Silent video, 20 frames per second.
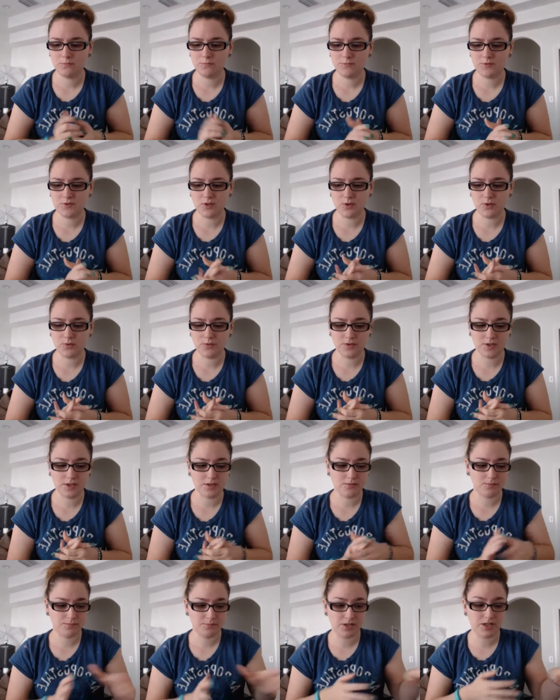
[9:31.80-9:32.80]
so
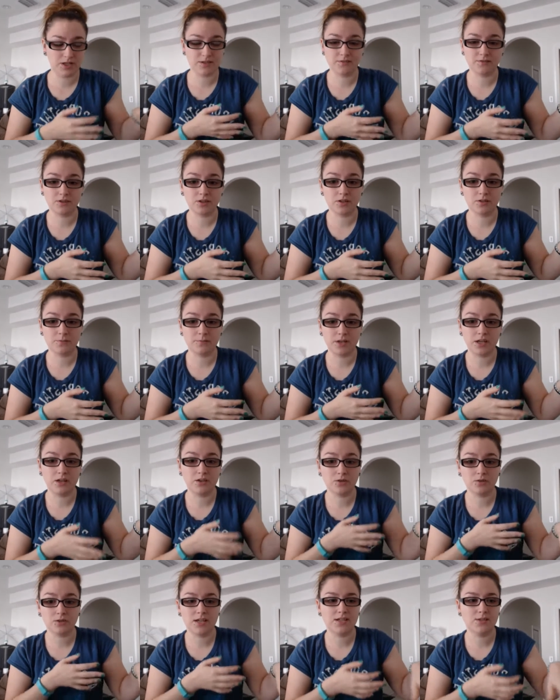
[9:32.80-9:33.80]
because of there being
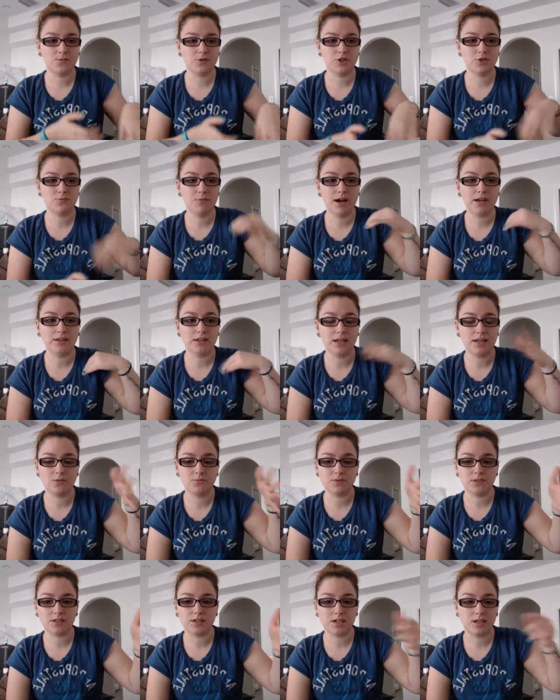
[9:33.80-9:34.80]
no light switch, my light
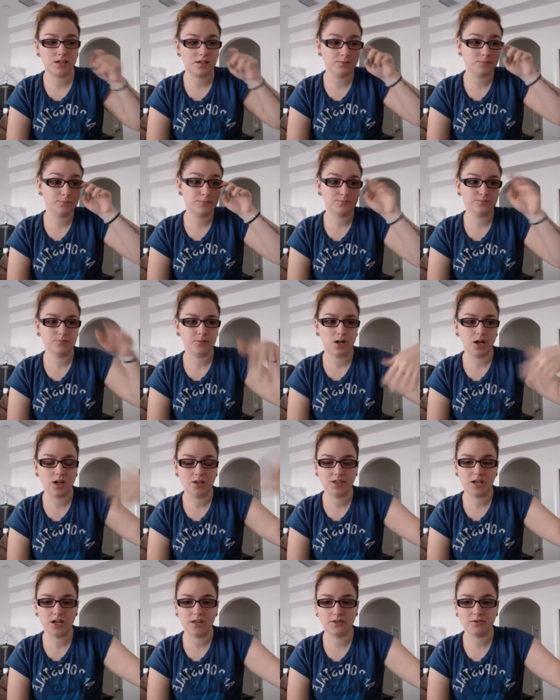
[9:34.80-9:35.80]
was like
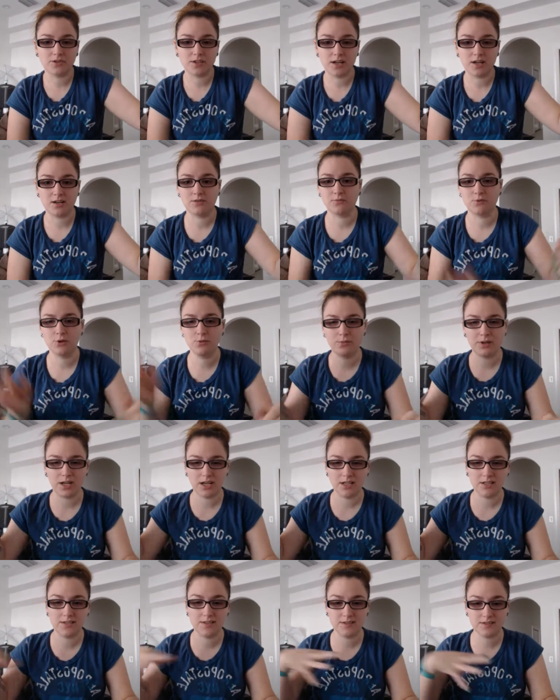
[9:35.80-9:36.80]
on the other side of the room, but
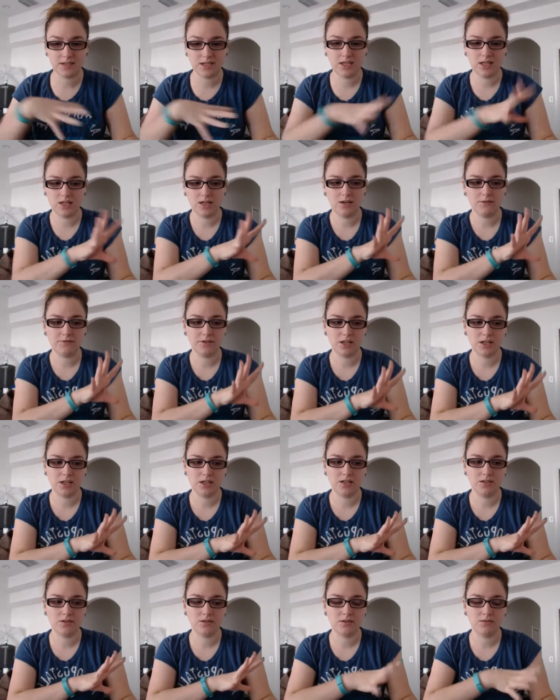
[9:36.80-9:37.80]
I could see enough getting
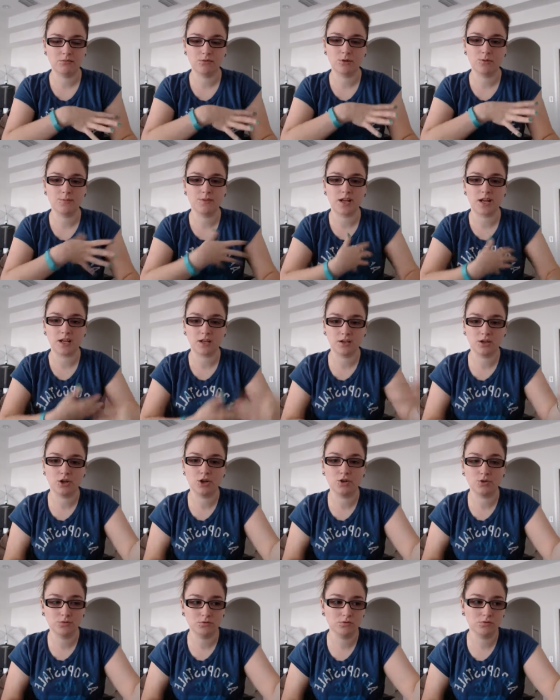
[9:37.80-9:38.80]
into the room that I could
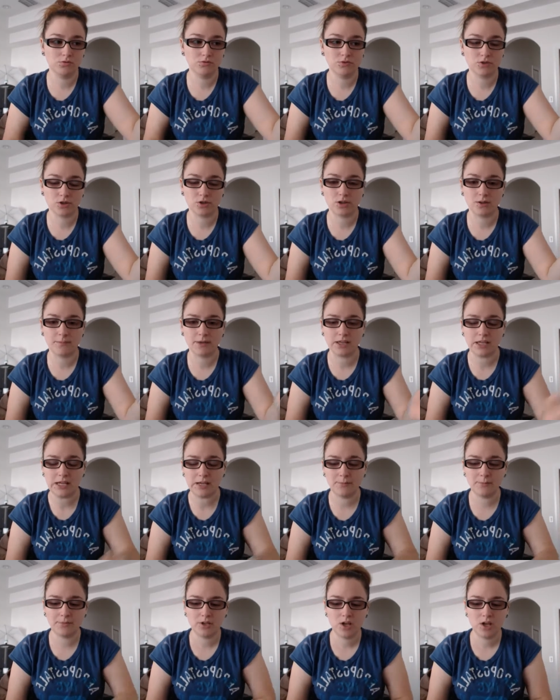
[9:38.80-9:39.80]
go turn on my
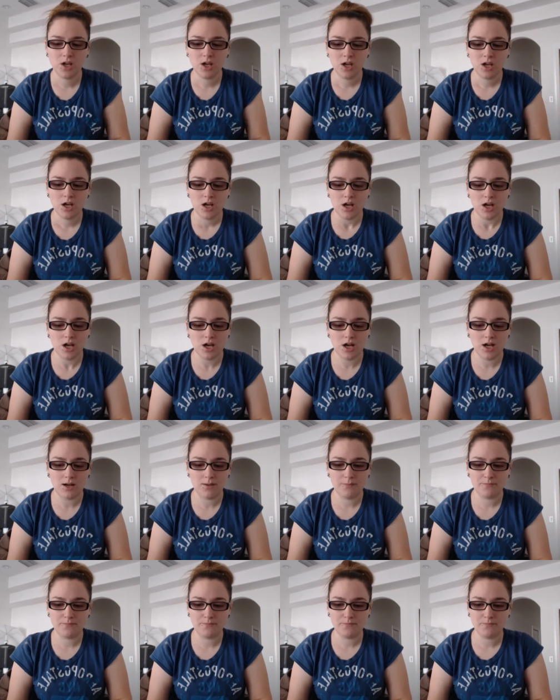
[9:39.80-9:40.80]
lamp.
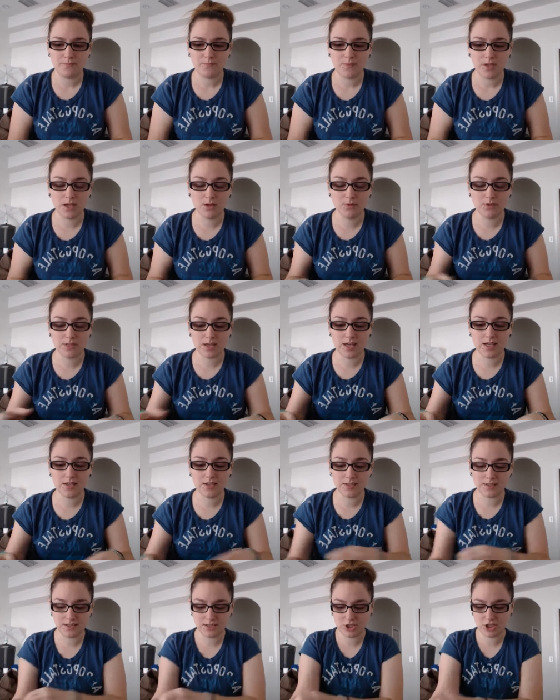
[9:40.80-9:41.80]
He would take
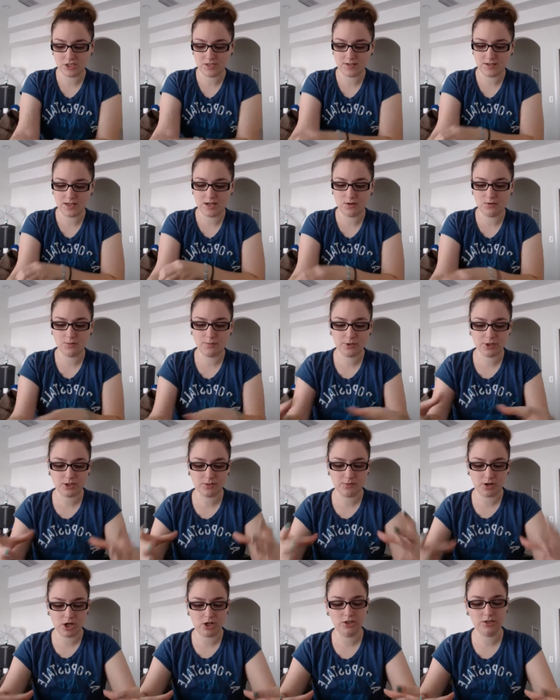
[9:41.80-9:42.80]
the dishes and he would put
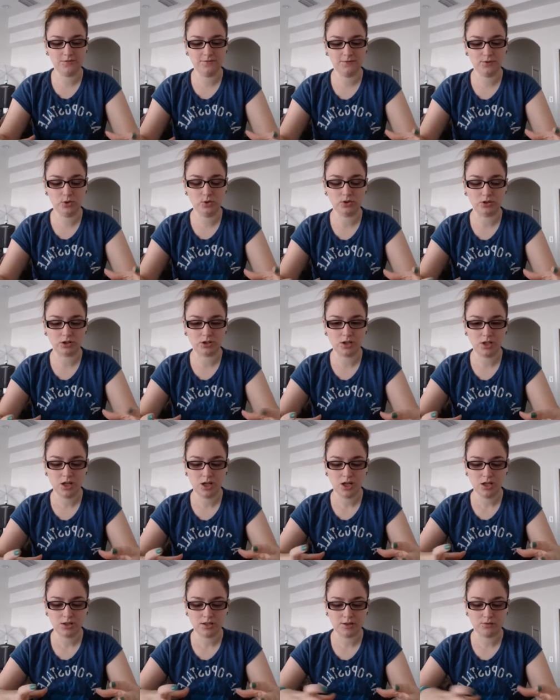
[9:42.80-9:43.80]
them on the floor,
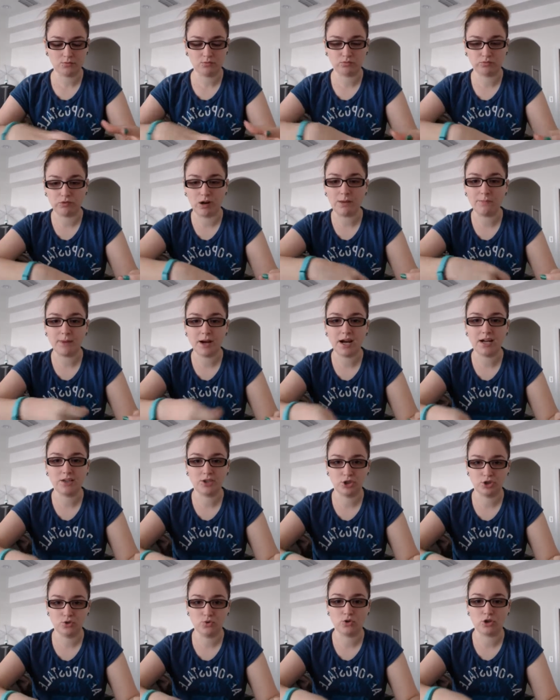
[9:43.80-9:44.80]
like right behind
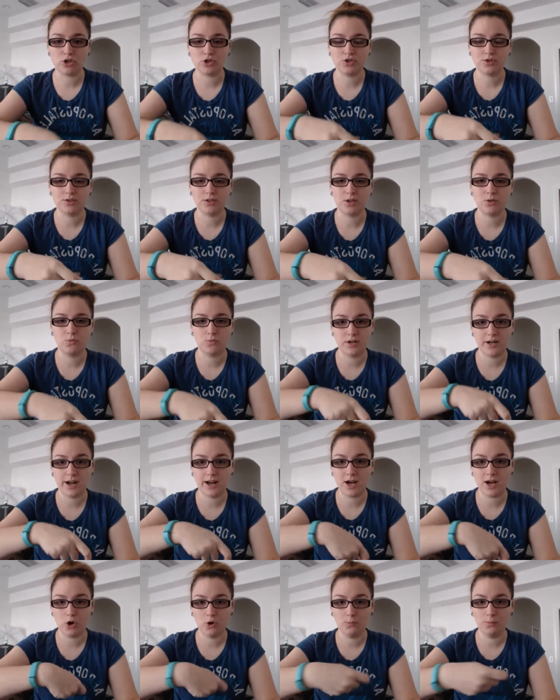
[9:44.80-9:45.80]
the door, so that when
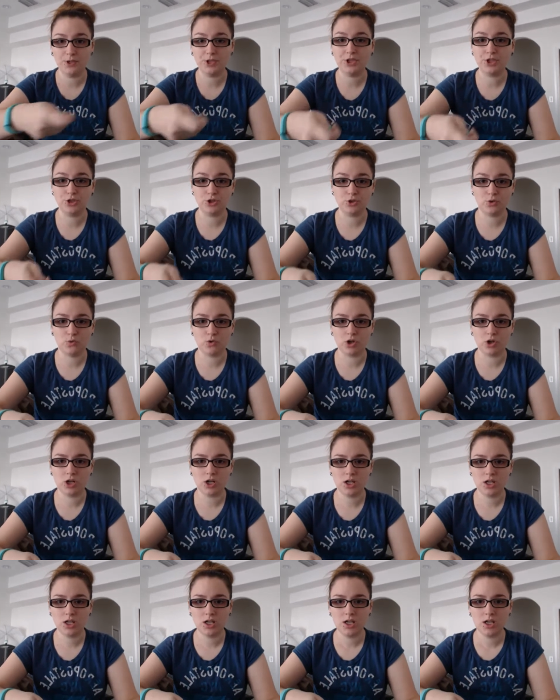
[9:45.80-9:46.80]
I opened the
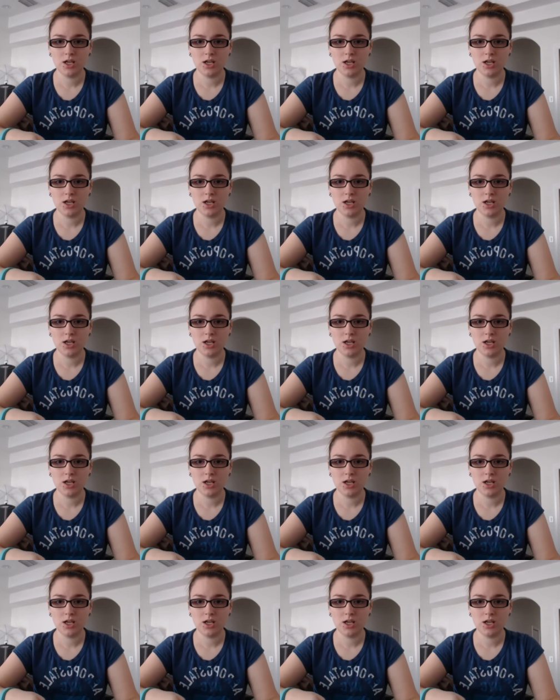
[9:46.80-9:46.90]
door,